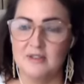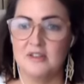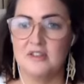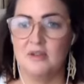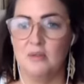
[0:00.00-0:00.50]

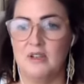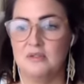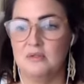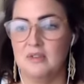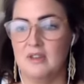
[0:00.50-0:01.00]
So we
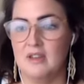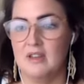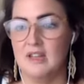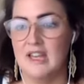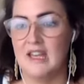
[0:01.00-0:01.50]

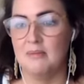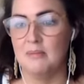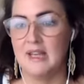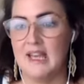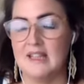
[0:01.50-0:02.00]
the year
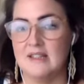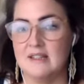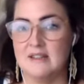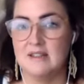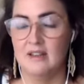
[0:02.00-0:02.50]

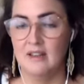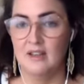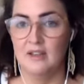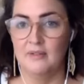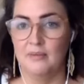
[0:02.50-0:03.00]
begins
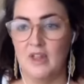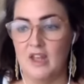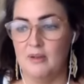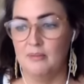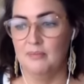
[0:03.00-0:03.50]

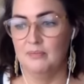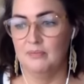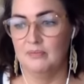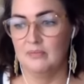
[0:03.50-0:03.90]
um,